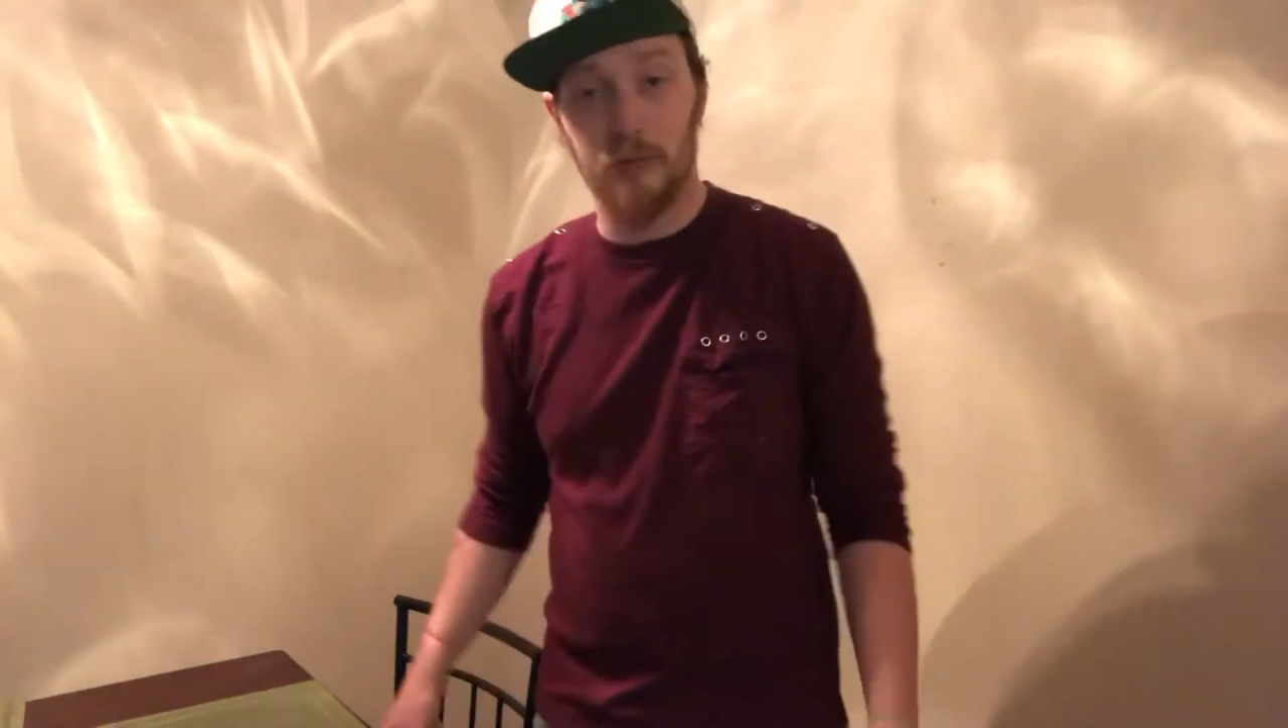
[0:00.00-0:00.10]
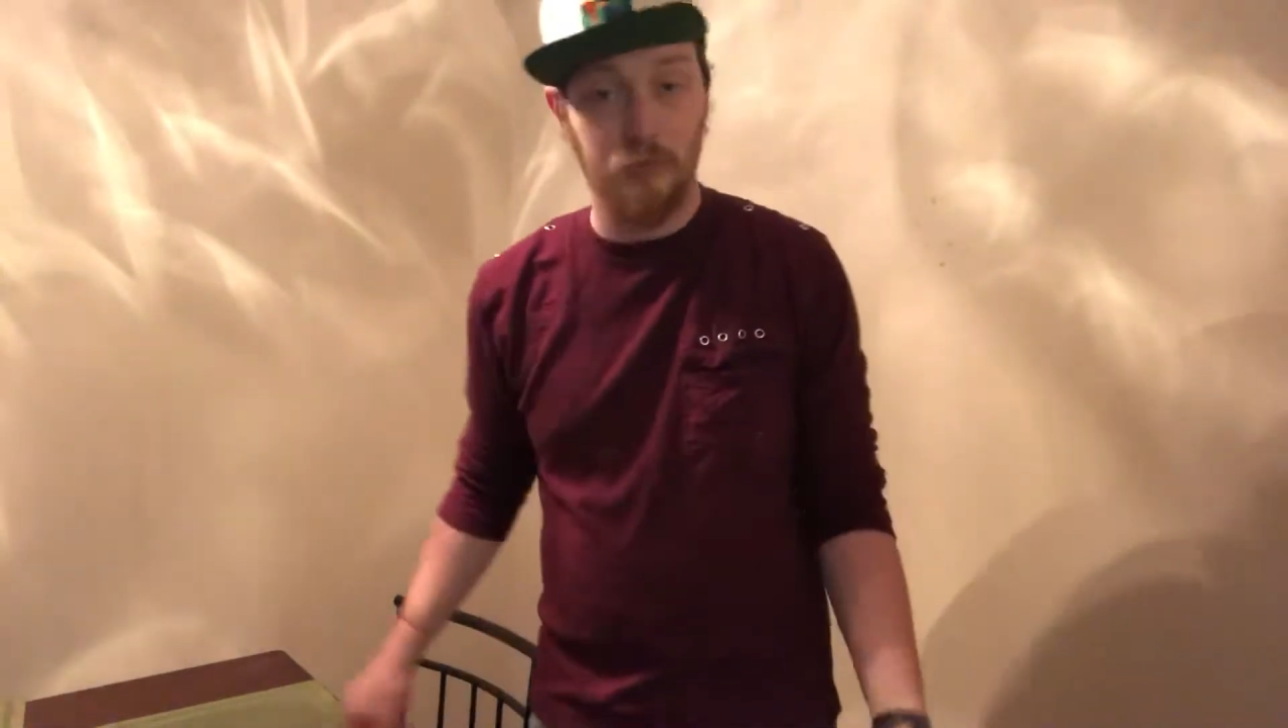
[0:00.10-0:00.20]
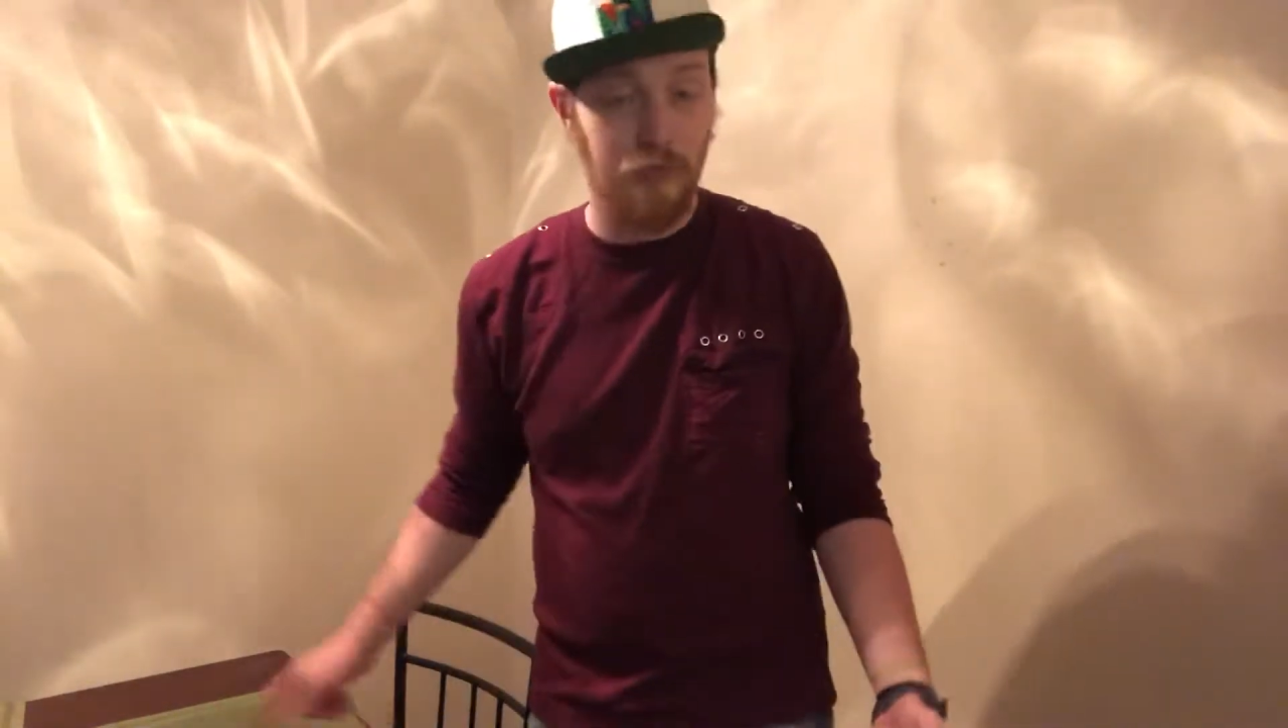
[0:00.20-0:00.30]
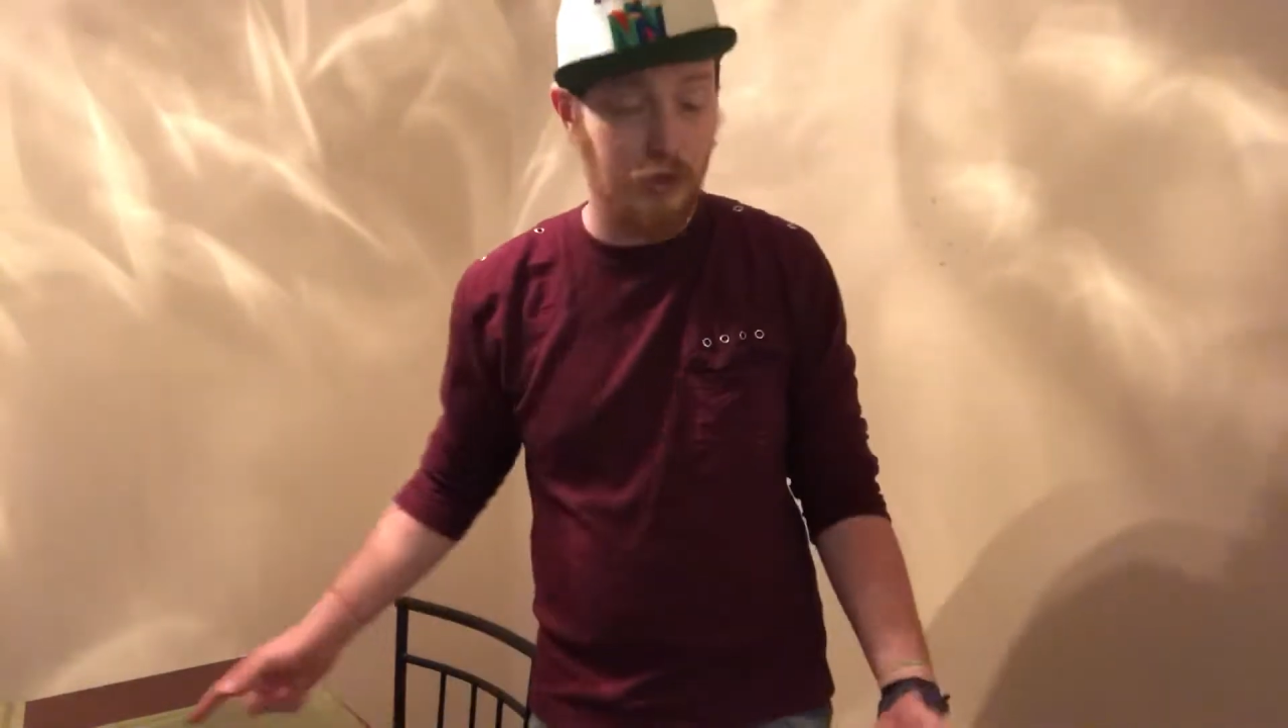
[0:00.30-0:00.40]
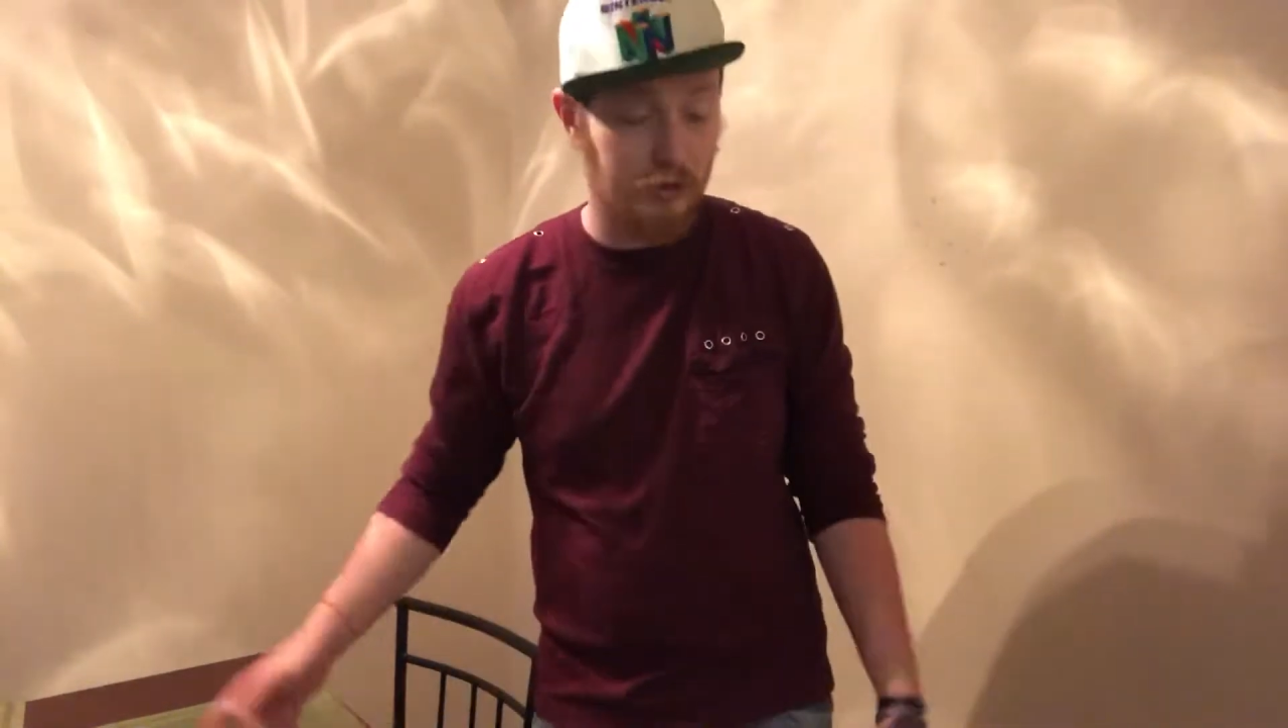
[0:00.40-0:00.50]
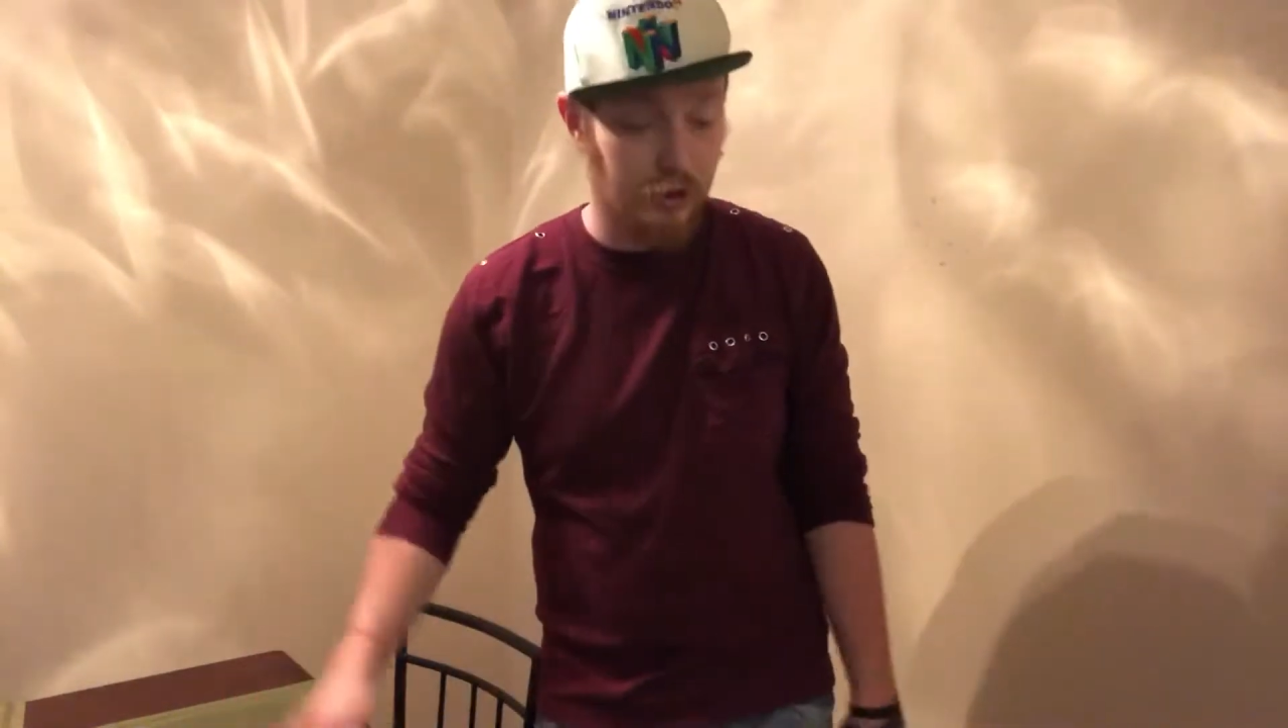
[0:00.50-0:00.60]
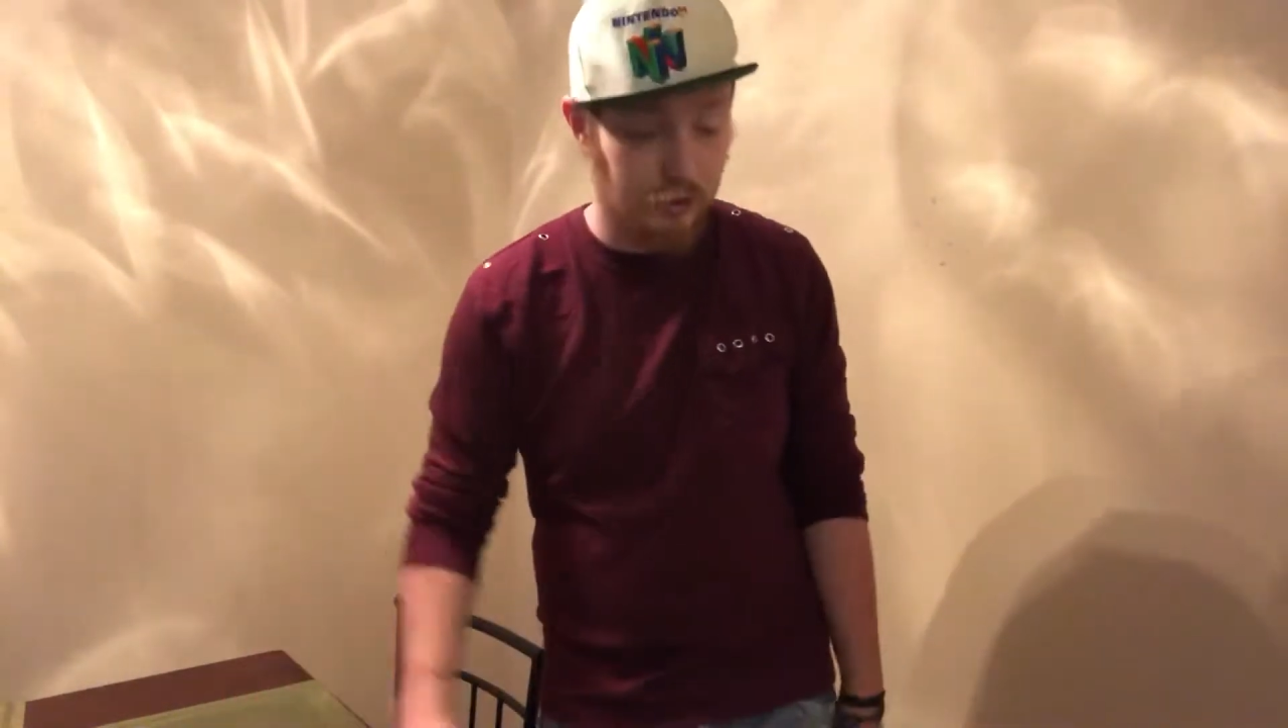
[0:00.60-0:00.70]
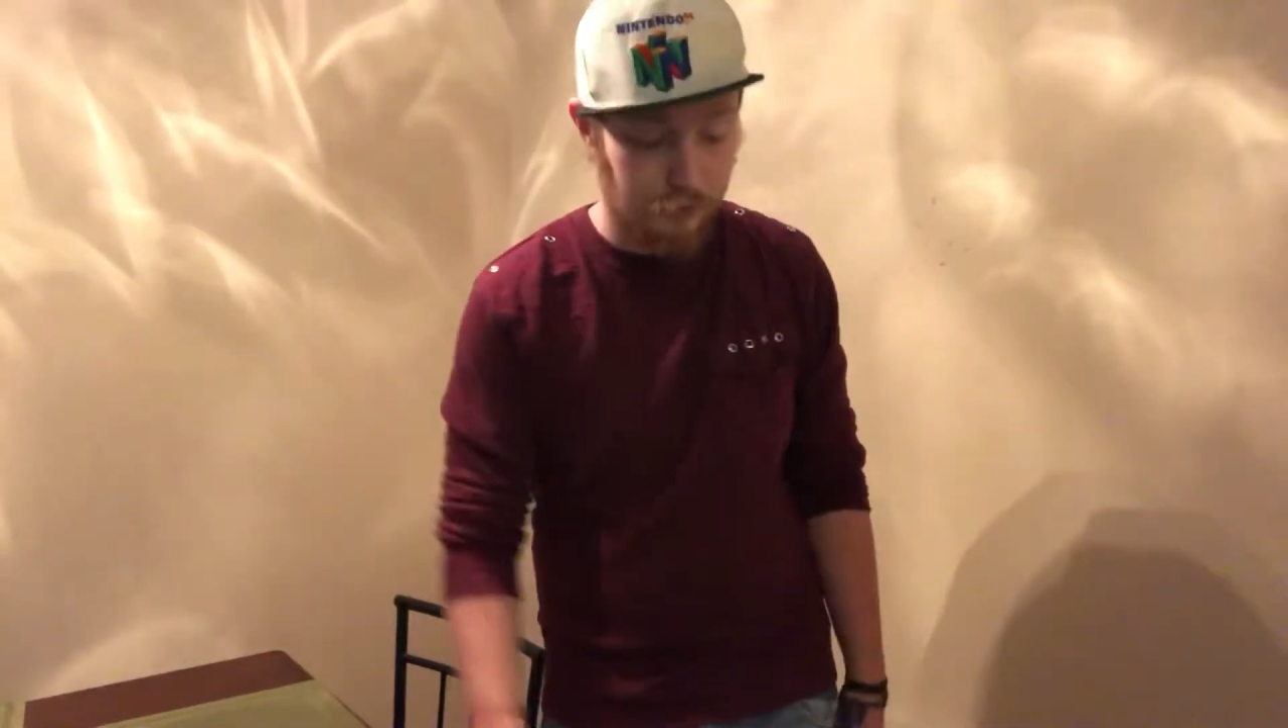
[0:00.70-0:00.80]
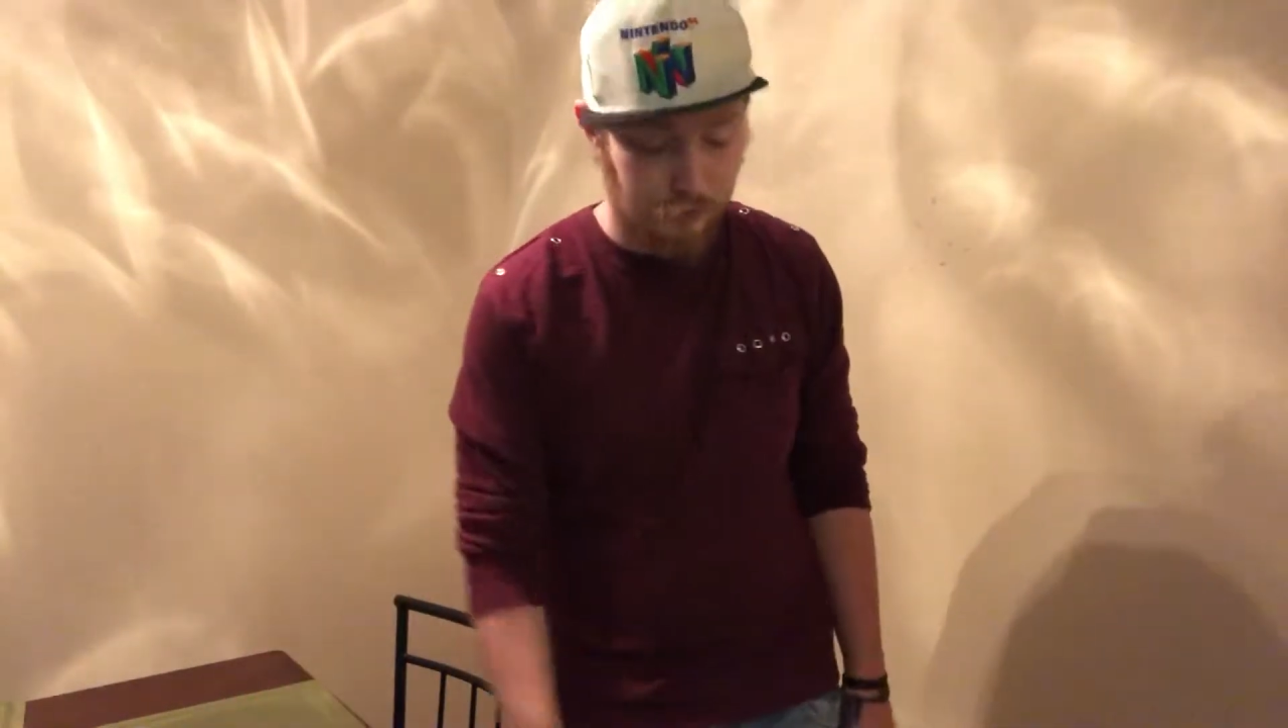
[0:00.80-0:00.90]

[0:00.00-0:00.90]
a tech deck.